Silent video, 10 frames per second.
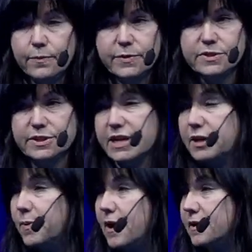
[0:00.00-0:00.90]
There's a ton
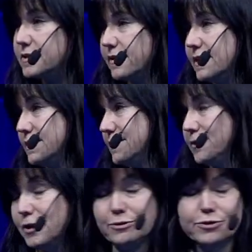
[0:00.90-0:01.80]
of blogs on this if
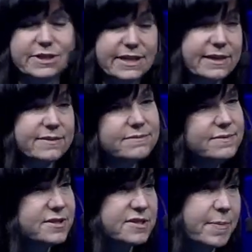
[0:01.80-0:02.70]
you're interested.
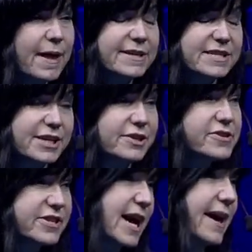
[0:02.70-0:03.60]
Supply chain
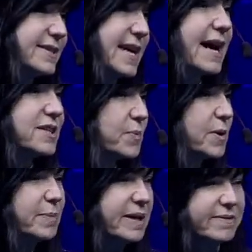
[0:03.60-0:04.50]
attacks were
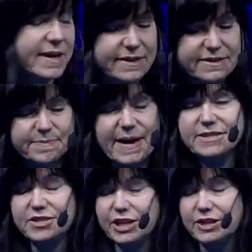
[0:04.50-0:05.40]
a big thing this
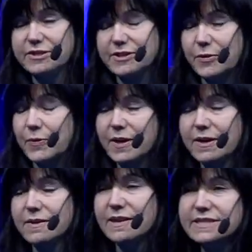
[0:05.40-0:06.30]
past year, so
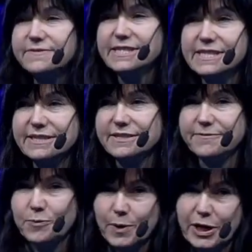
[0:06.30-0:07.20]
lots of details
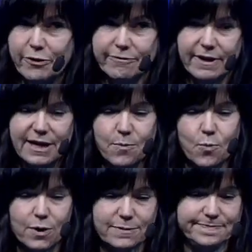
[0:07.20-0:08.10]
if you want to go find out
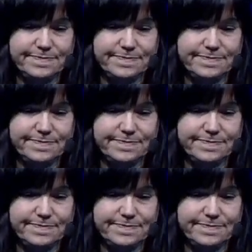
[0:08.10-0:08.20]
more.